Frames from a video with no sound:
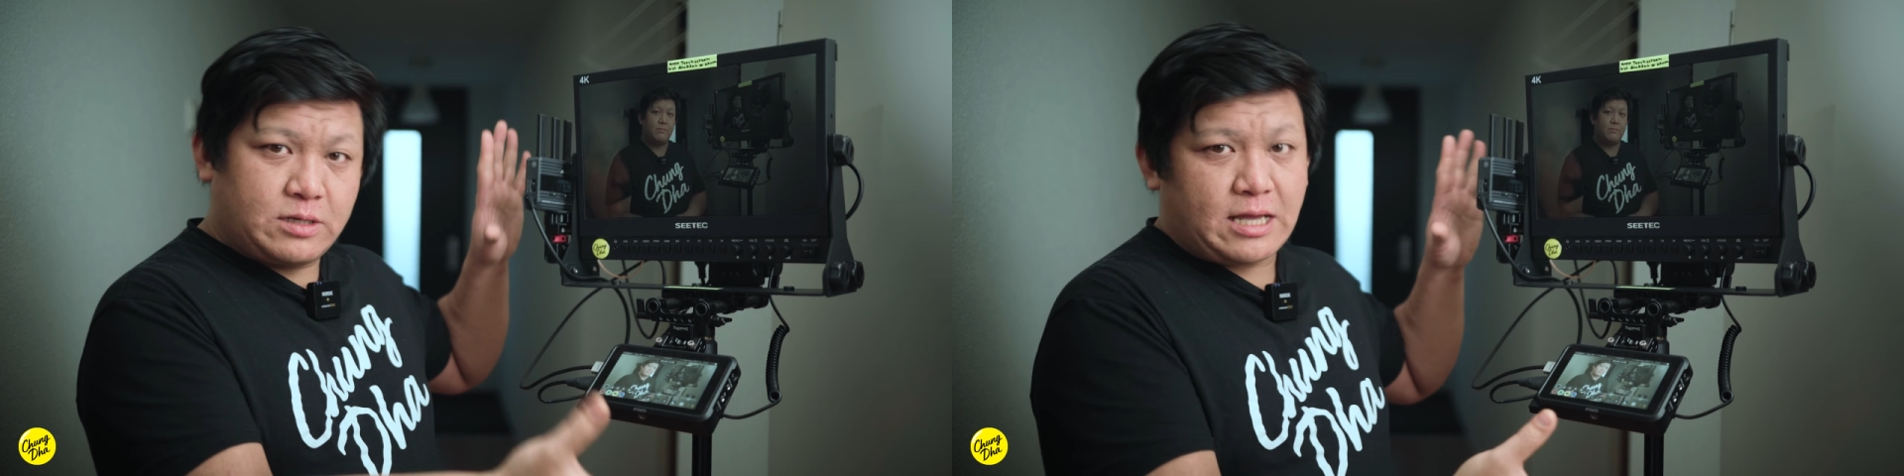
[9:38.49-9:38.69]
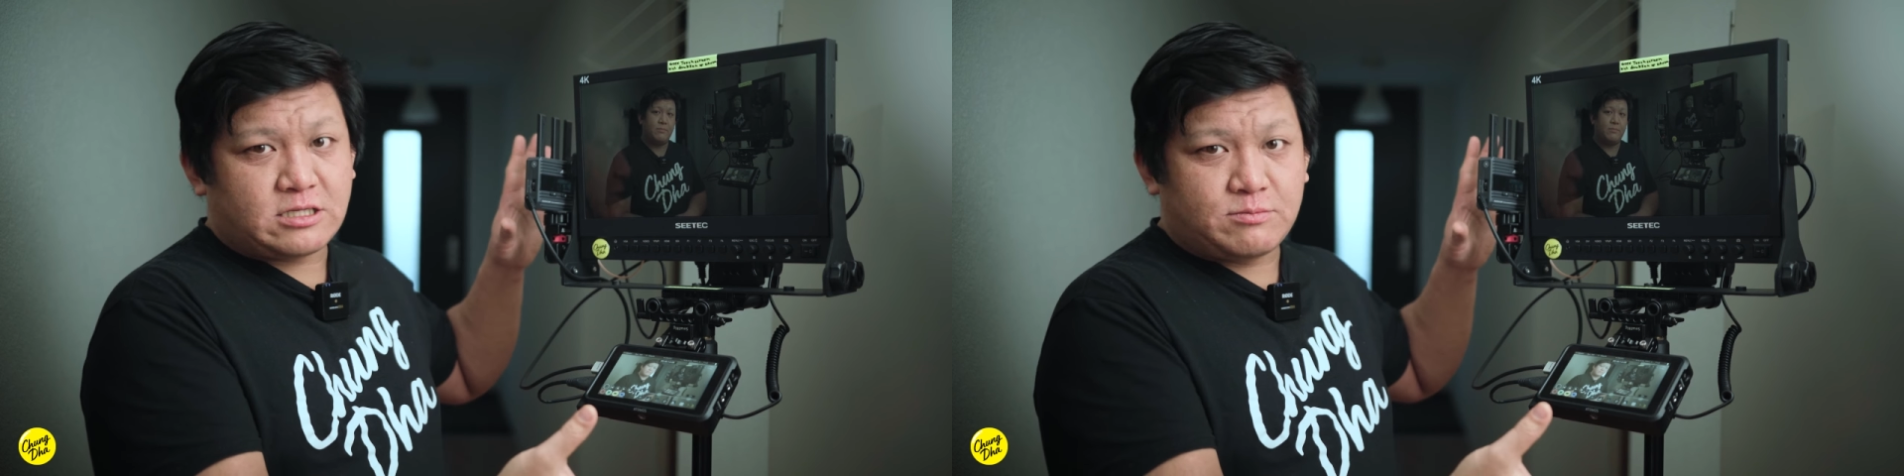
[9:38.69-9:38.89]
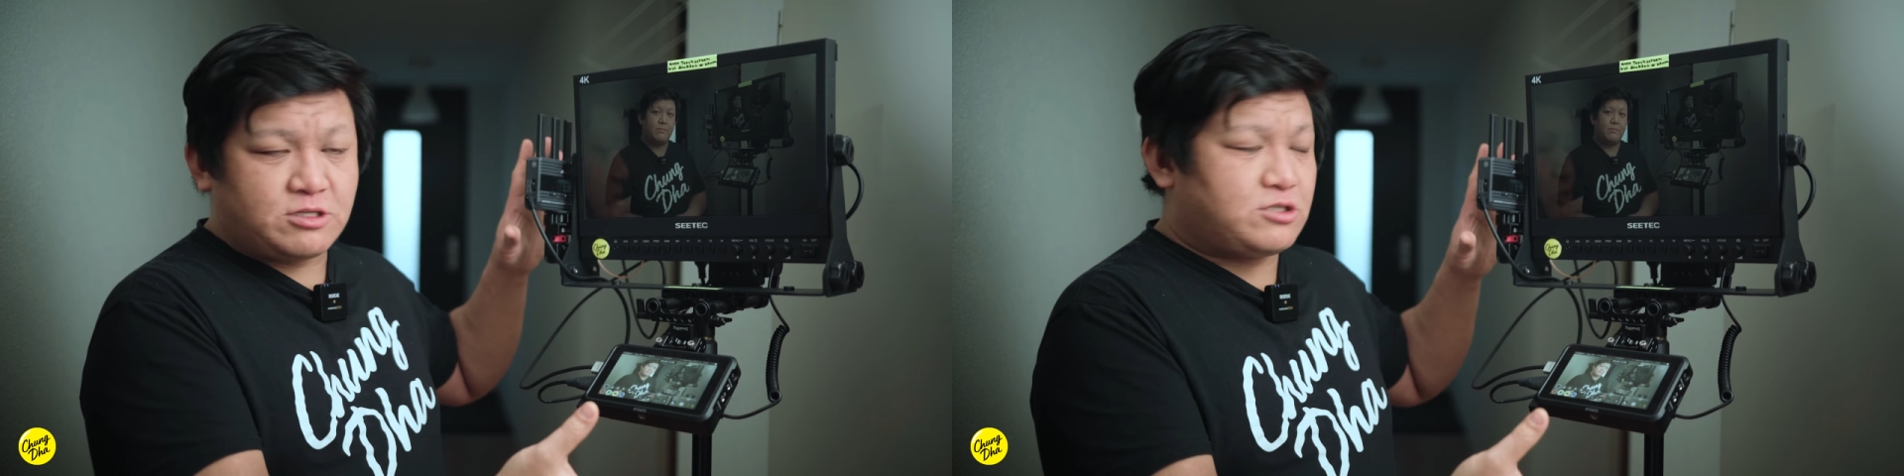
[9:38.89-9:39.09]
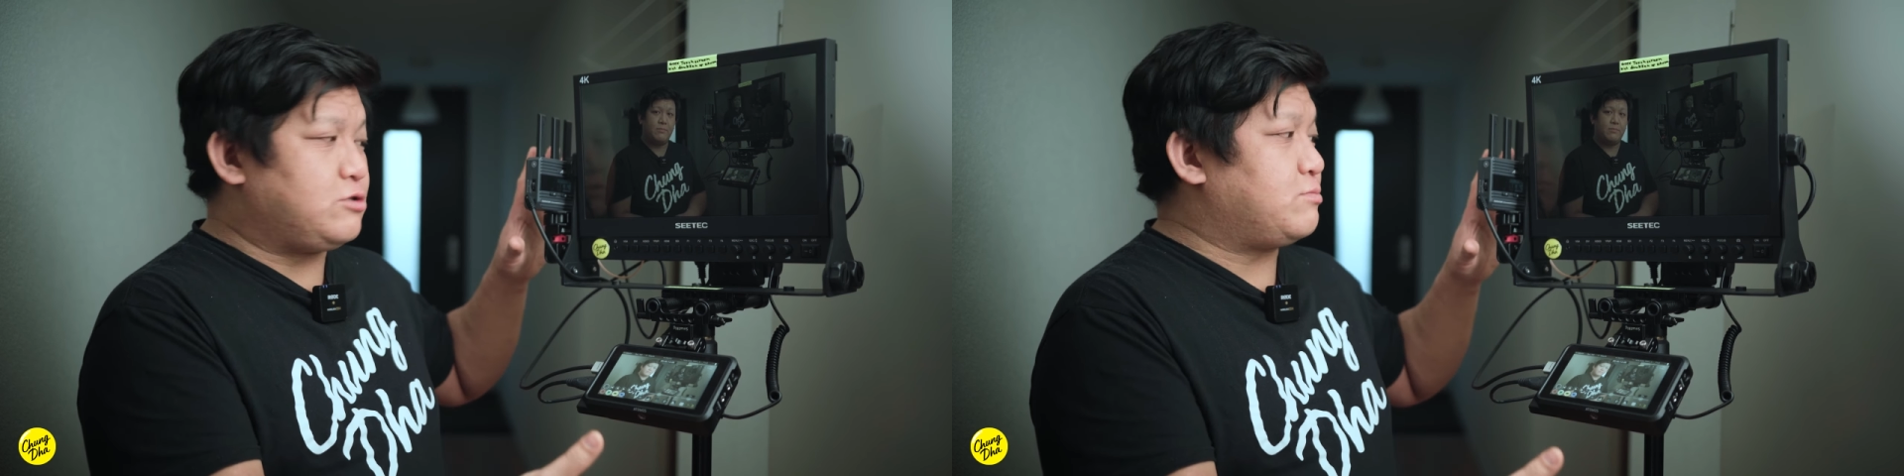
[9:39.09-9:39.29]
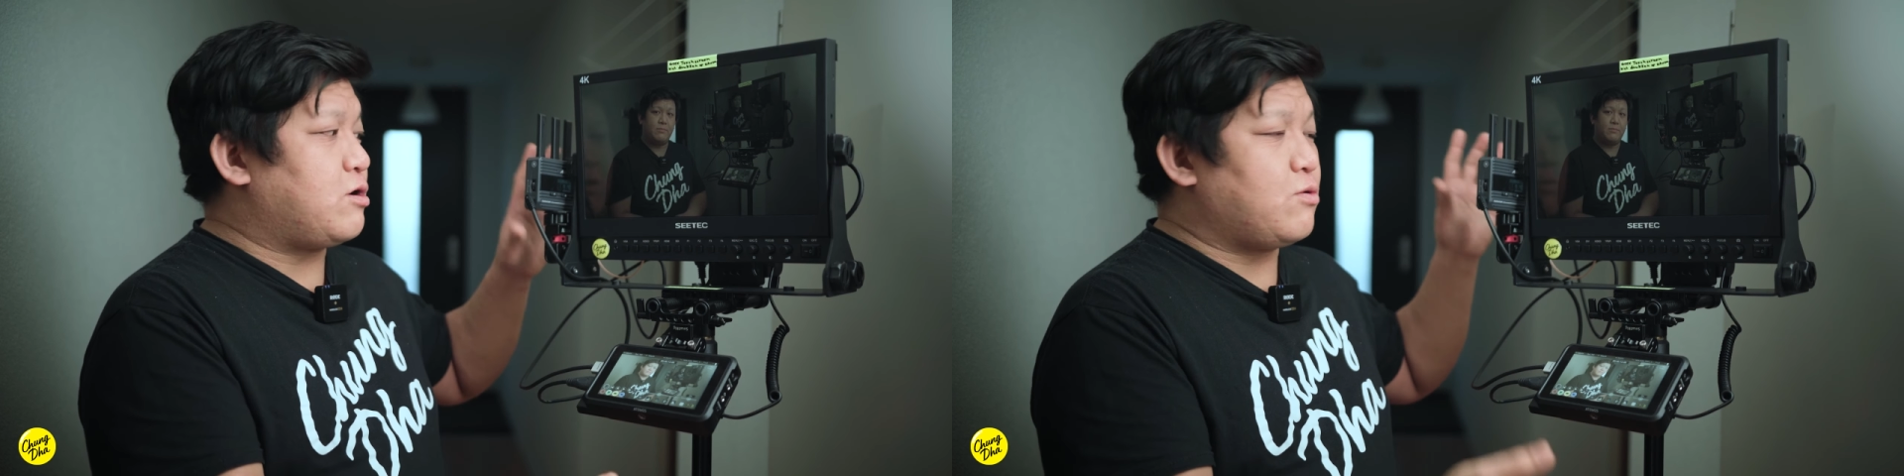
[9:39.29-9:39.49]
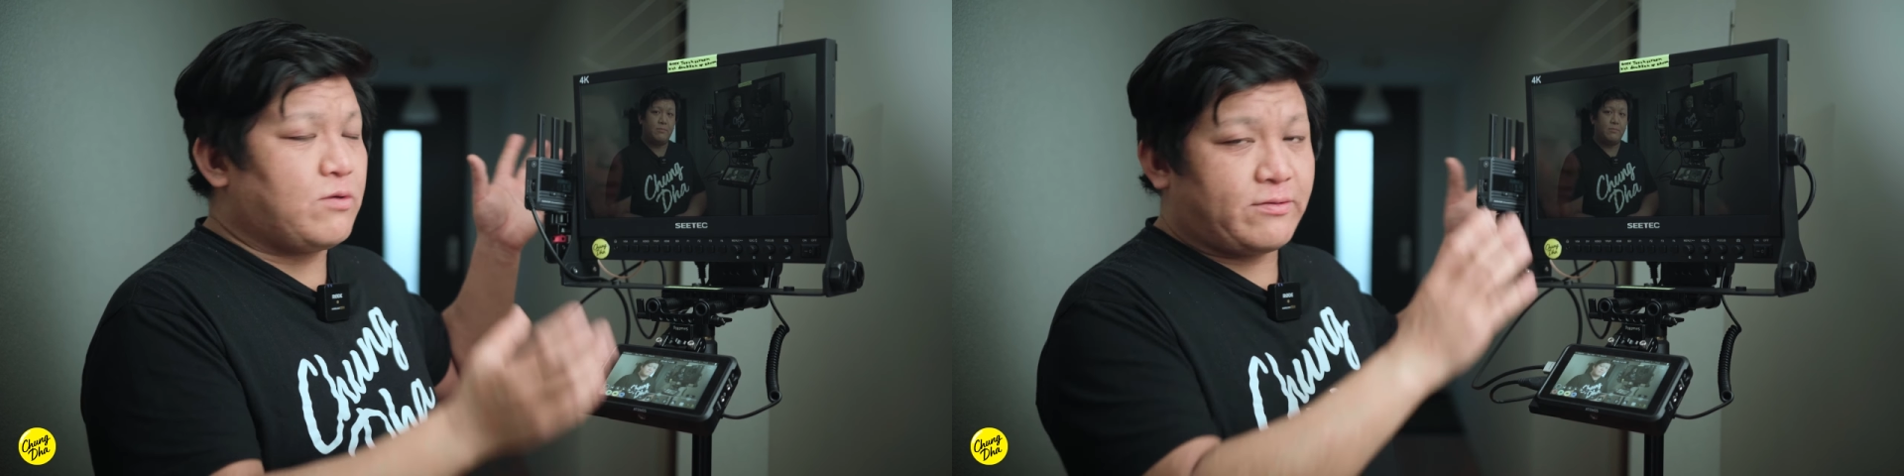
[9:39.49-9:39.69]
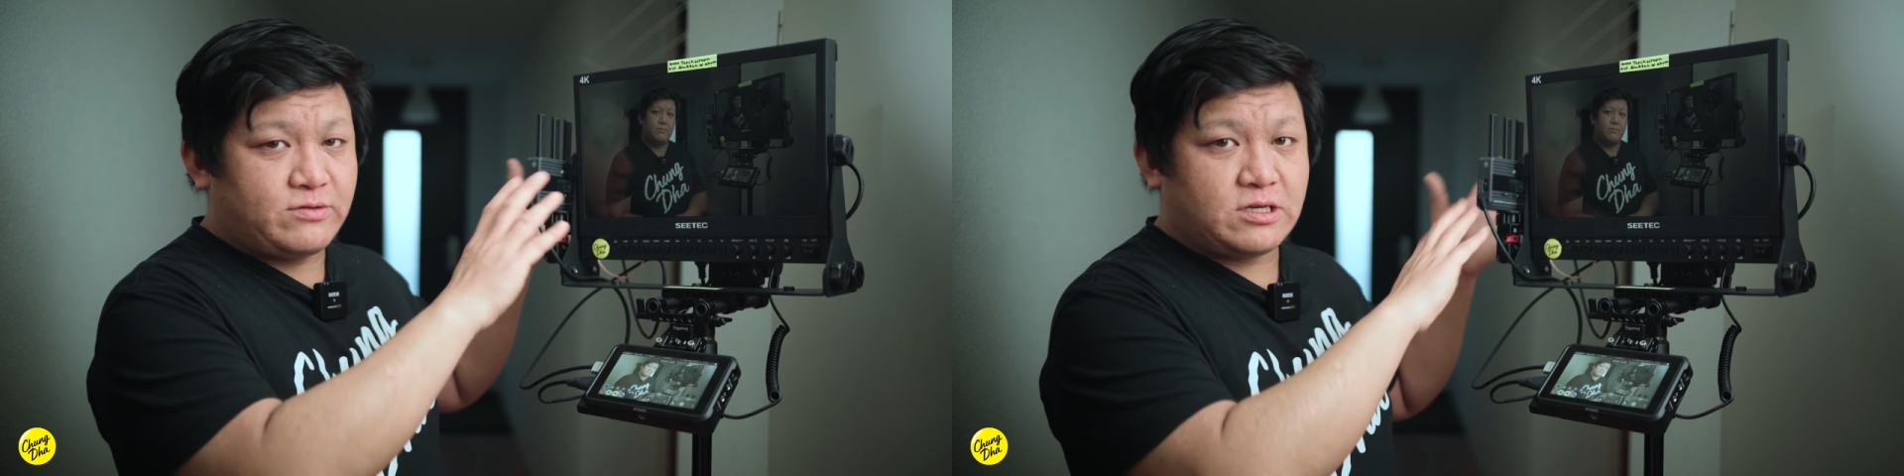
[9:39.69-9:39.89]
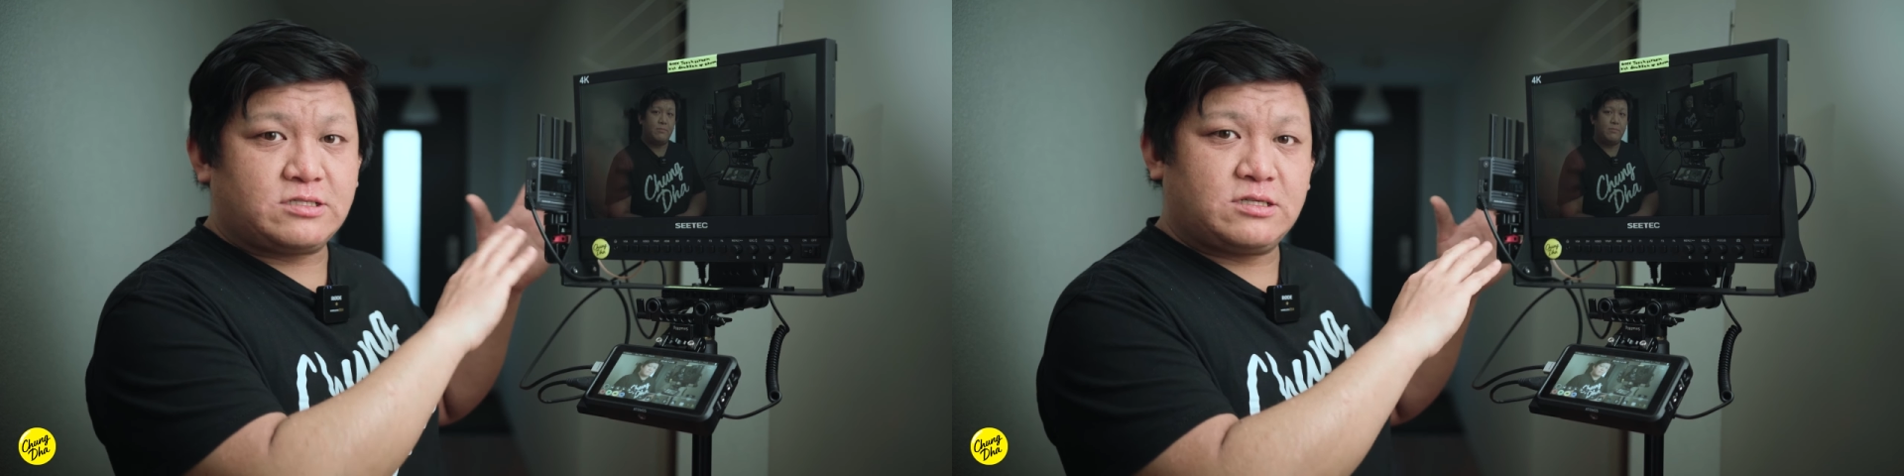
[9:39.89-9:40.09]
Atomos Sumo
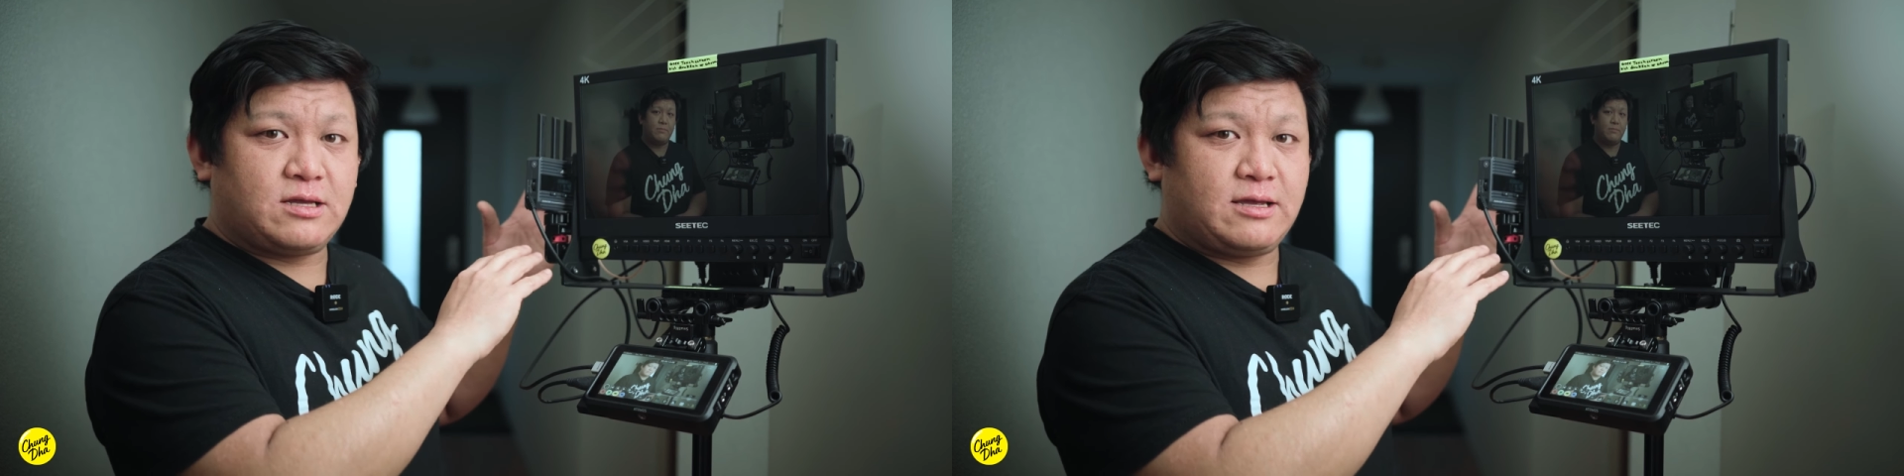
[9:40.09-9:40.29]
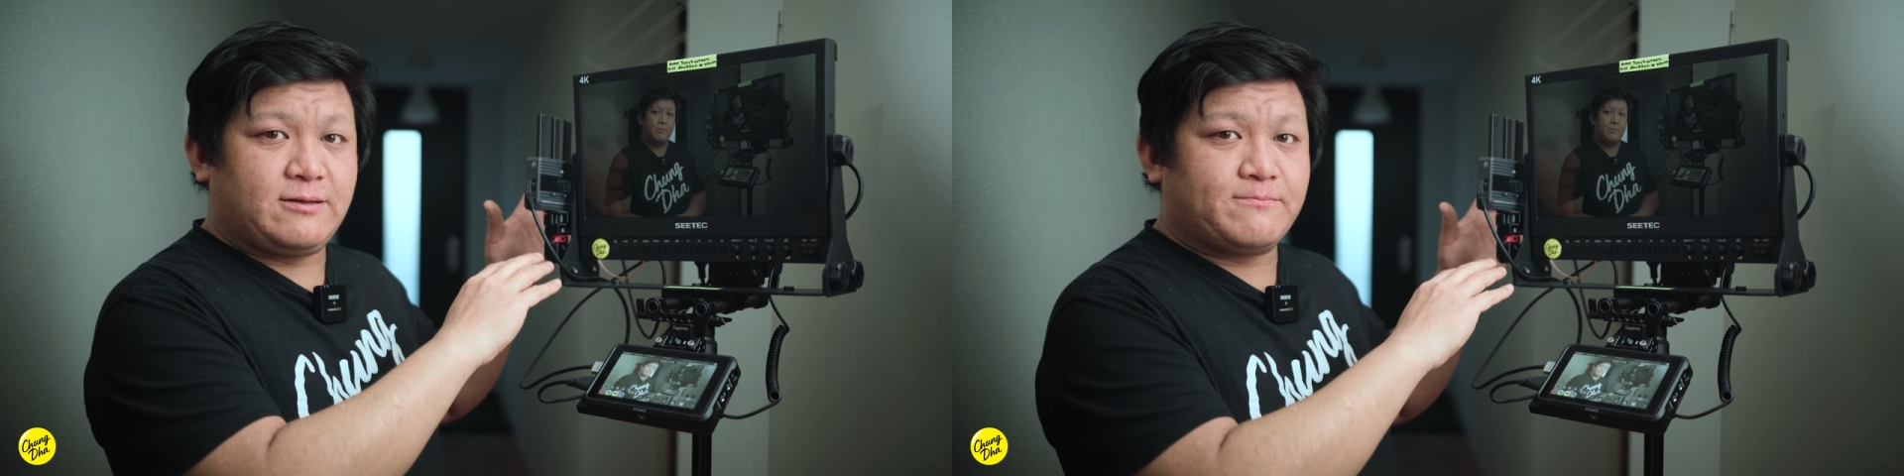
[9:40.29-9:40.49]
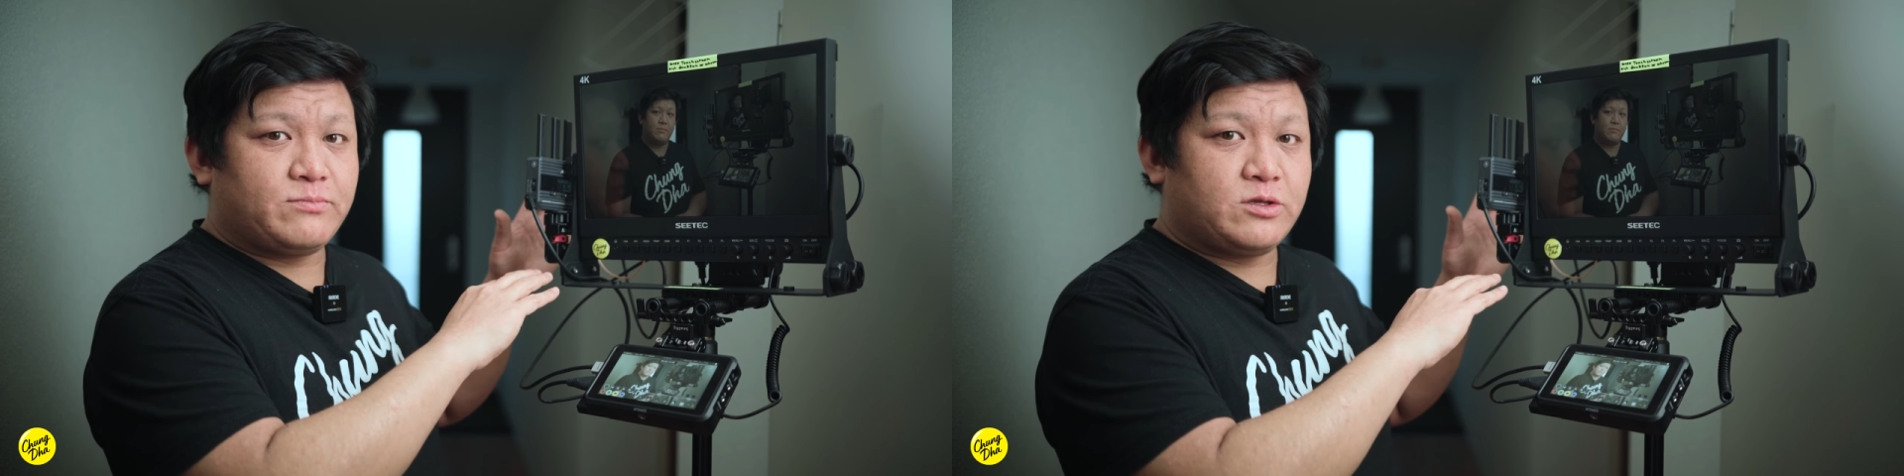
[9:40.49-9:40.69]
with just a